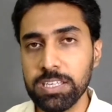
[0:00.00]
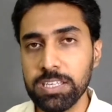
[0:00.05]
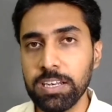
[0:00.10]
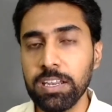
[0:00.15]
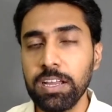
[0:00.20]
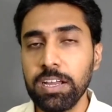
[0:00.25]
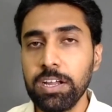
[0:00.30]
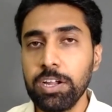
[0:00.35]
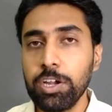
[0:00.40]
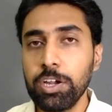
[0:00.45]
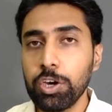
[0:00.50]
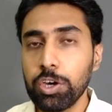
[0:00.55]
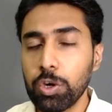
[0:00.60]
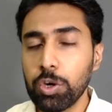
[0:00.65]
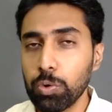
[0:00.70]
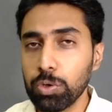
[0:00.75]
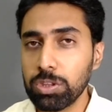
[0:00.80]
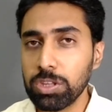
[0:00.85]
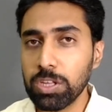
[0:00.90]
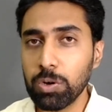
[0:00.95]
In
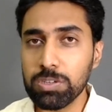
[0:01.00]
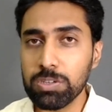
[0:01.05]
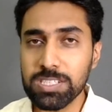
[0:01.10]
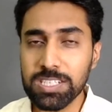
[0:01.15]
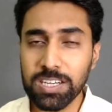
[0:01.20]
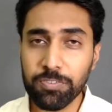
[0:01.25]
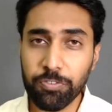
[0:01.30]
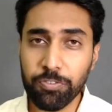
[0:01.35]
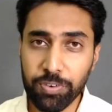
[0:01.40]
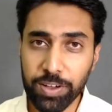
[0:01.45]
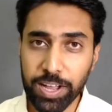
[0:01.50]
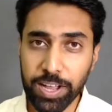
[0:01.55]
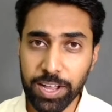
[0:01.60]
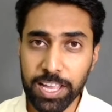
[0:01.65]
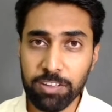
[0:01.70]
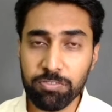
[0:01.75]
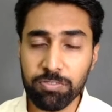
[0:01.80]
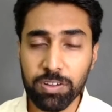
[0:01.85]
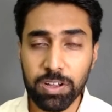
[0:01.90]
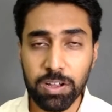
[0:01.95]

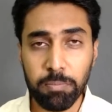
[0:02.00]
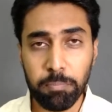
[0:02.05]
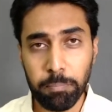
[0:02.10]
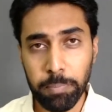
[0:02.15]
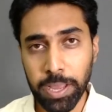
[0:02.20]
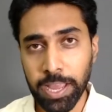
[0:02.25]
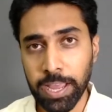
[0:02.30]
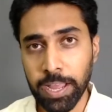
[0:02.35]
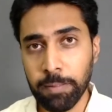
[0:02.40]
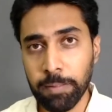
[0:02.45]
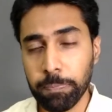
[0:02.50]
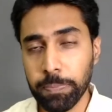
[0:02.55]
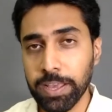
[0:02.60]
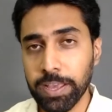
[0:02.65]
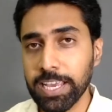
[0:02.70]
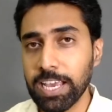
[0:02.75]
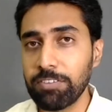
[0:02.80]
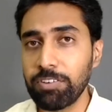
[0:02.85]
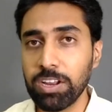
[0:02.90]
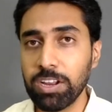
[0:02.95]
2005 May, they
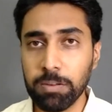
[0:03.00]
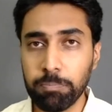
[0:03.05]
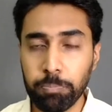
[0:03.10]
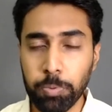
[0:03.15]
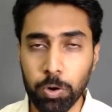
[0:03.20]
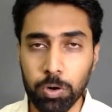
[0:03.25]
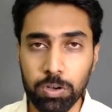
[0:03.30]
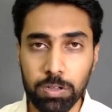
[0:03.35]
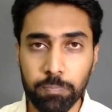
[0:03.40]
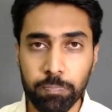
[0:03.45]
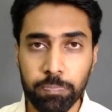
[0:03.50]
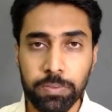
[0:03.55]
gave a report